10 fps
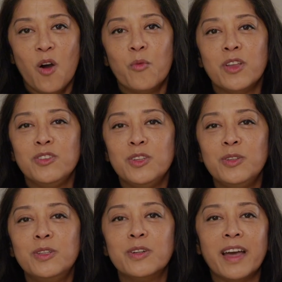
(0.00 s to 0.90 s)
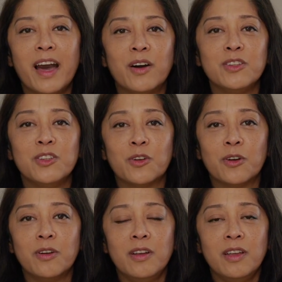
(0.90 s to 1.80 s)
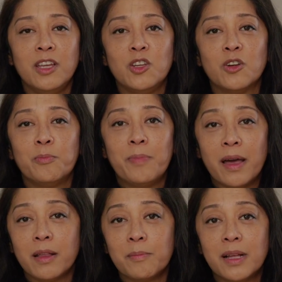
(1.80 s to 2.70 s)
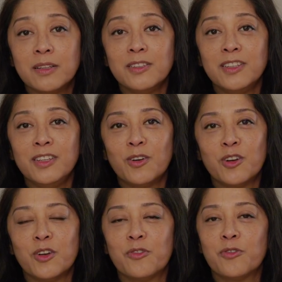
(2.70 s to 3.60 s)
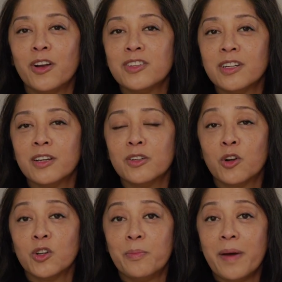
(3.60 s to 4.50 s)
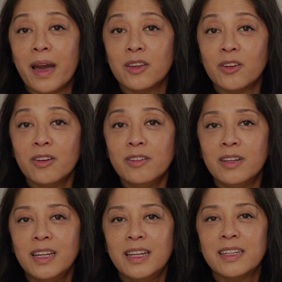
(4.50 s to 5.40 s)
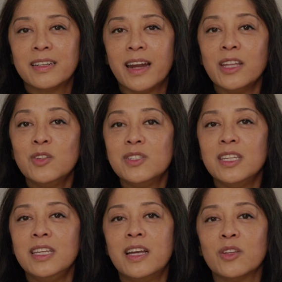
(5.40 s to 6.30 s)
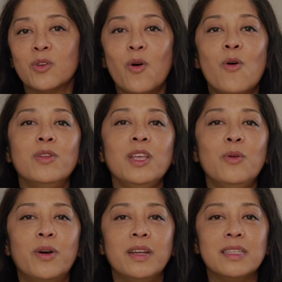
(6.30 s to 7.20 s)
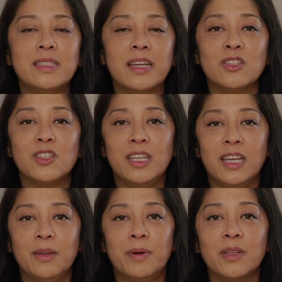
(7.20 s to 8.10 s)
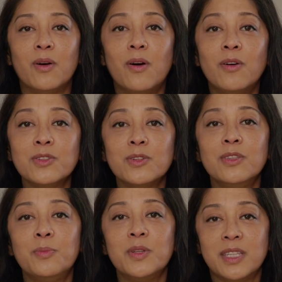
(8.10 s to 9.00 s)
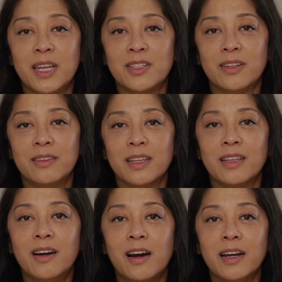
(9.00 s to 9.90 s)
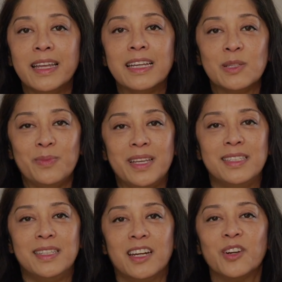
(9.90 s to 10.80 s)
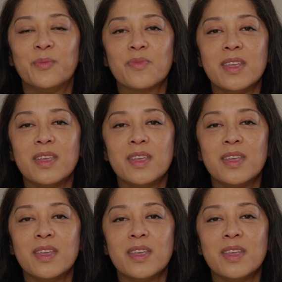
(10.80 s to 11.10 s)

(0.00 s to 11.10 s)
When you look out in your balcony or your front yard or your backyard, try to see not only what is there today, but also the potential that God has placed there.